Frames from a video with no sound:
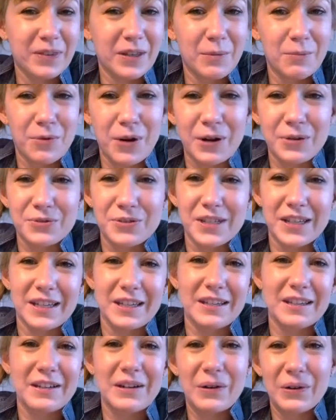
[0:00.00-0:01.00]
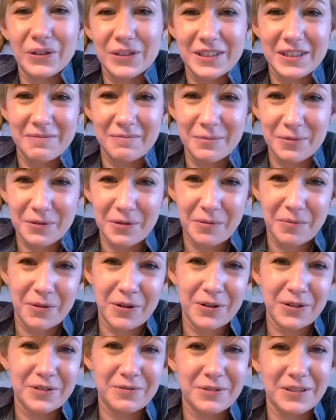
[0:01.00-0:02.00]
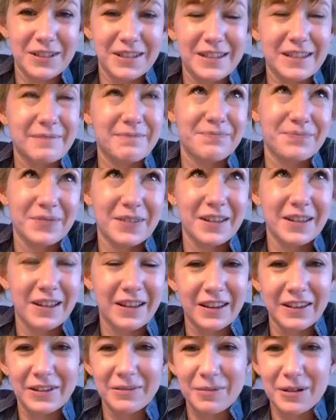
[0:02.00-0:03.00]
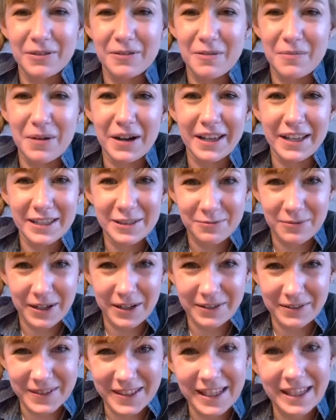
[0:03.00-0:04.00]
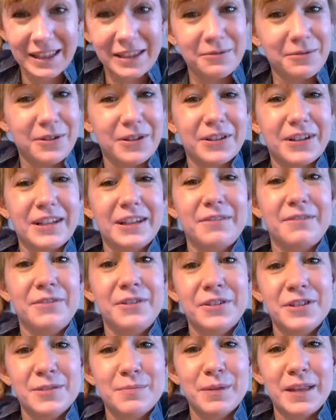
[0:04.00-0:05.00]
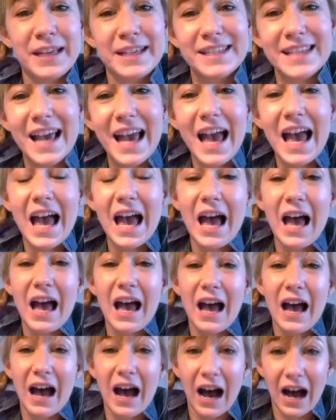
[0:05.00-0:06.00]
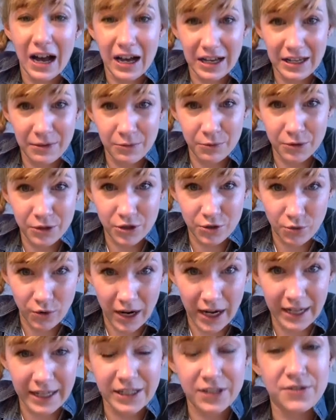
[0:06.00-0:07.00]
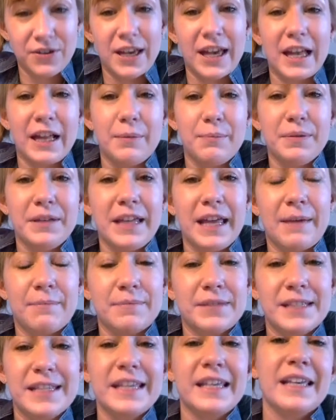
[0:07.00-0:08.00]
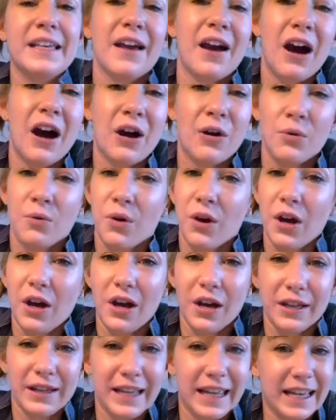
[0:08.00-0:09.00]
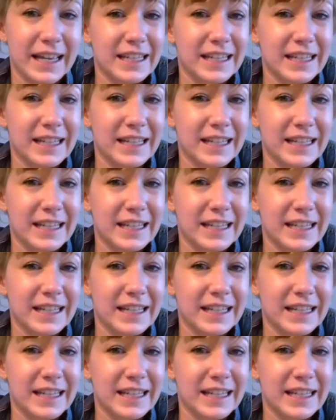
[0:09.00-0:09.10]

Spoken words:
browsing gossip rumors, which is a little bit of a biased way of seeing the world in the first place, I would try to help them see how they